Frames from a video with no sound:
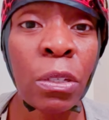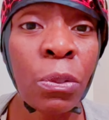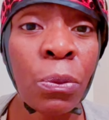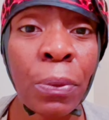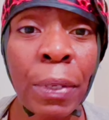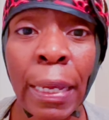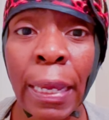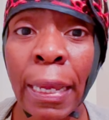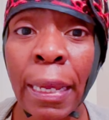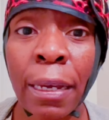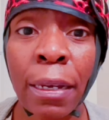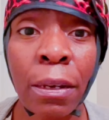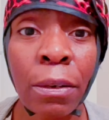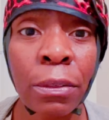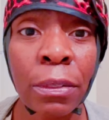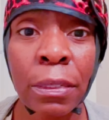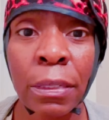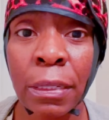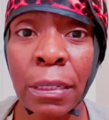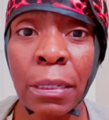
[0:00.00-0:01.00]
You can go
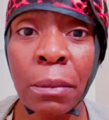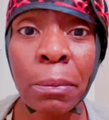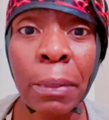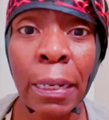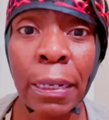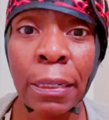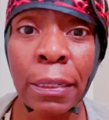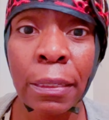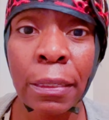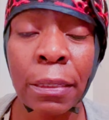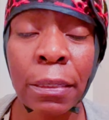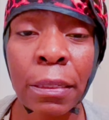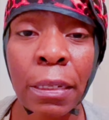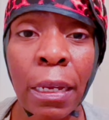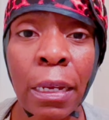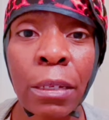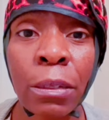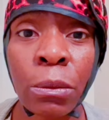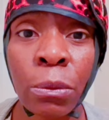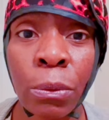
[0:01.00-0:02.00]
to sleep like this.
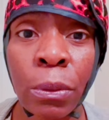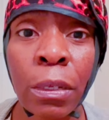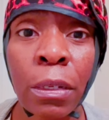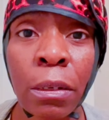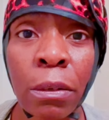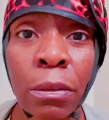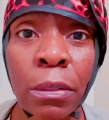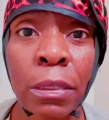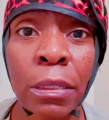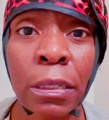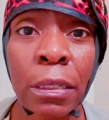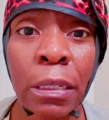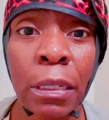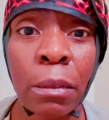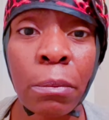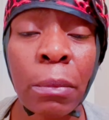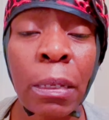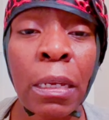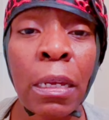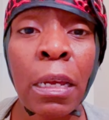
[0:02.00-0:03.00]
Like, you can go to
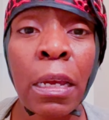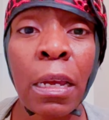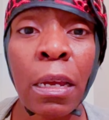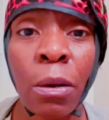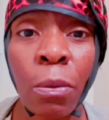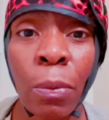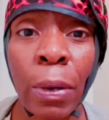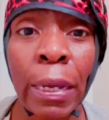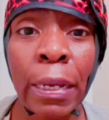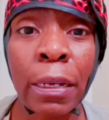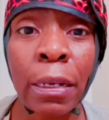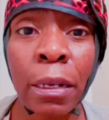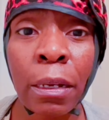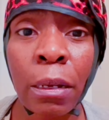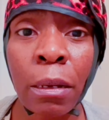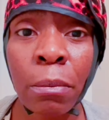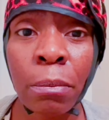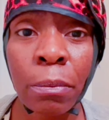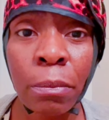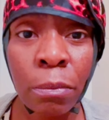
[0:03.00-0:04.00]
sleep and wake
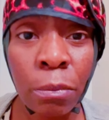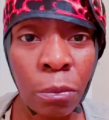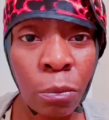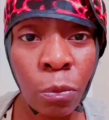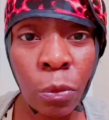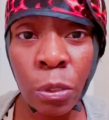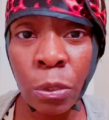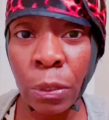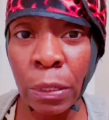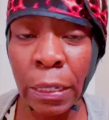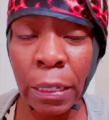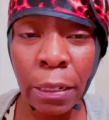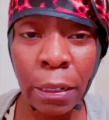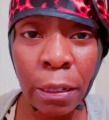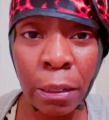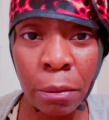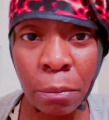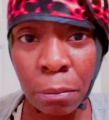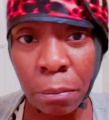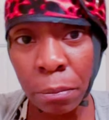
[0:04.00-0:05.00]
up when you get
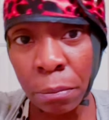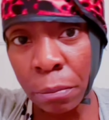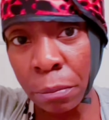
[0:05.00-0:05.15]
up.